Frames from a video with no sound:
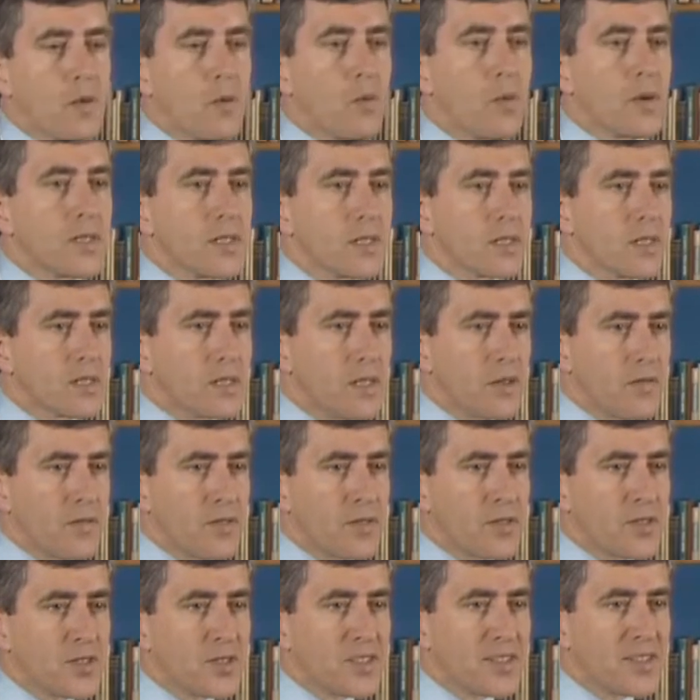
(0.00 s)
what is the
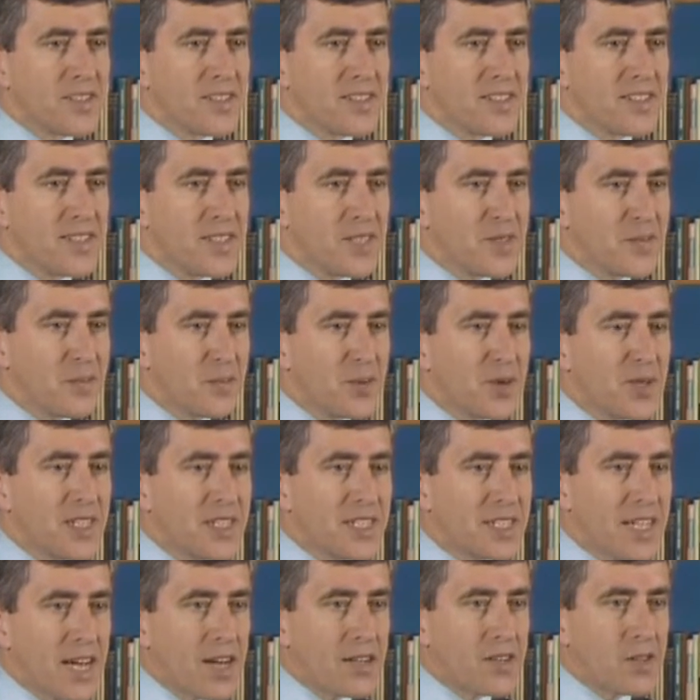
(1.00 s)
difference in
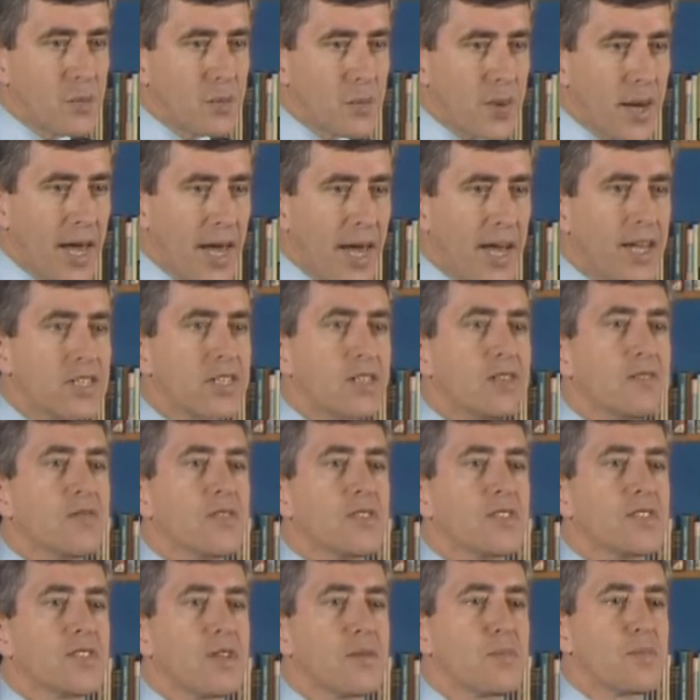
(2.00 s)
putting down the passion
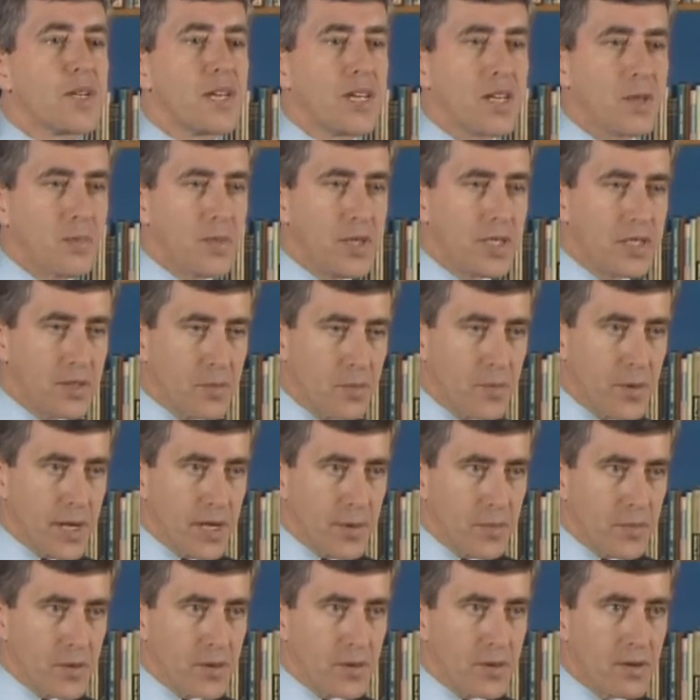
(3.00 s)
for something on a piece of
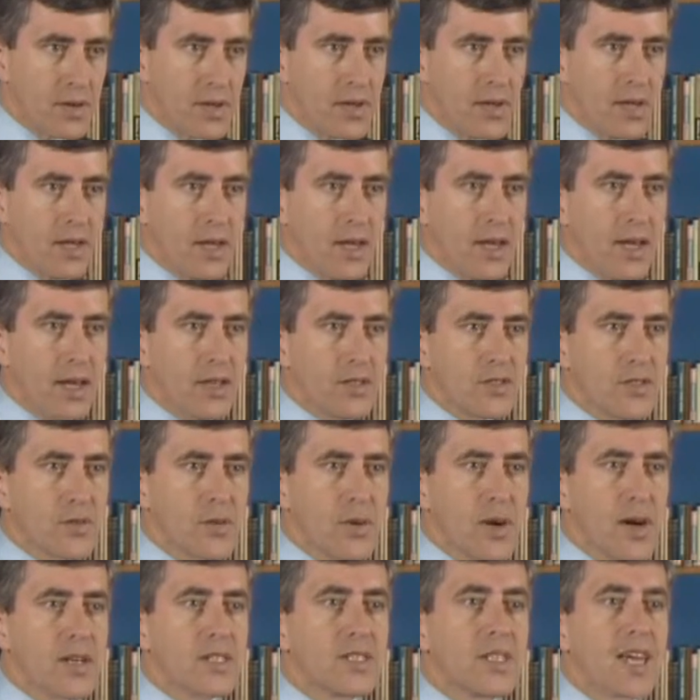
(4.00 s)
paper and
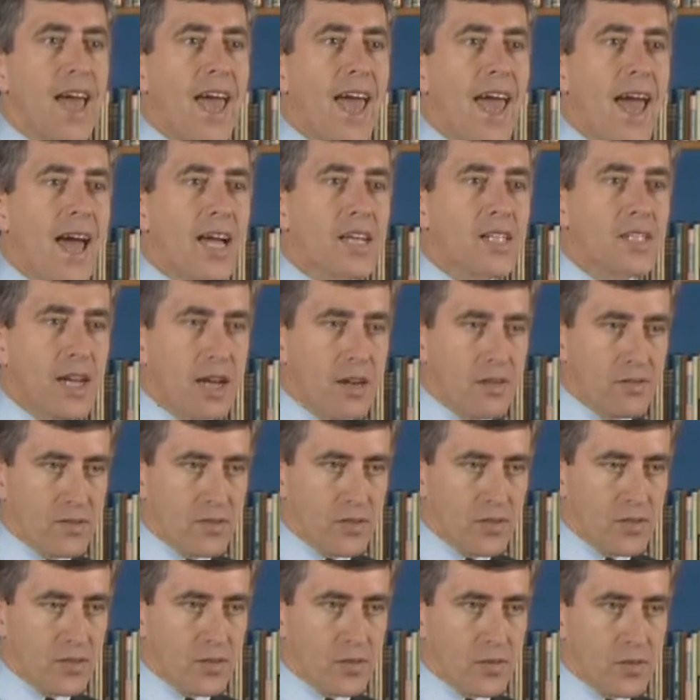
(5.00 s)
trying to act out
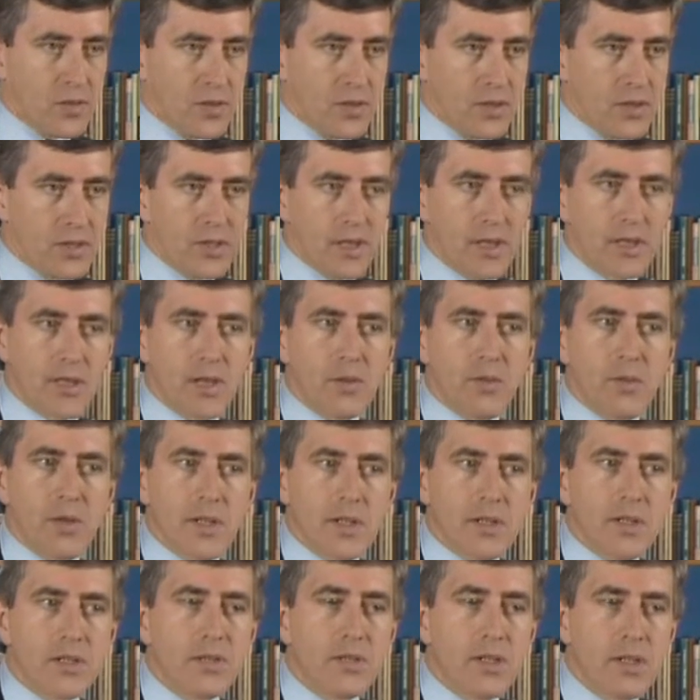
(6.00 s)
those words? Are they
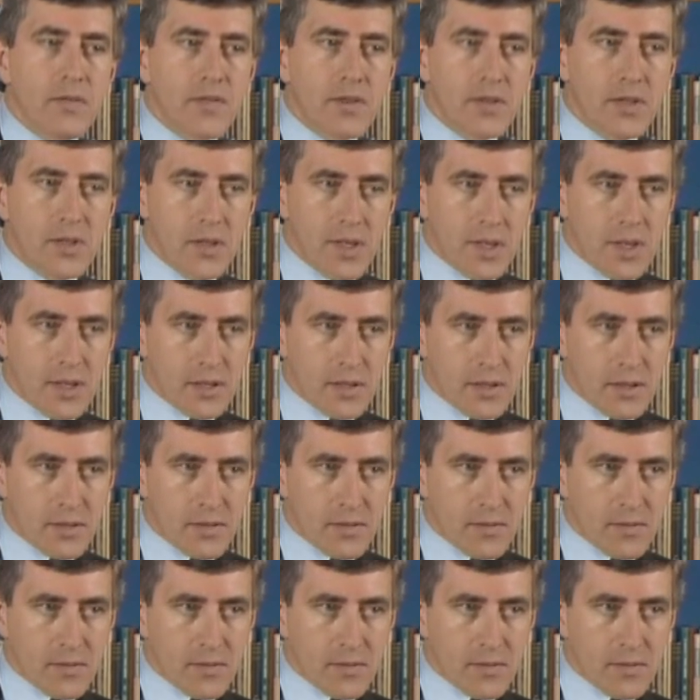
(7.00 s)
really two different things?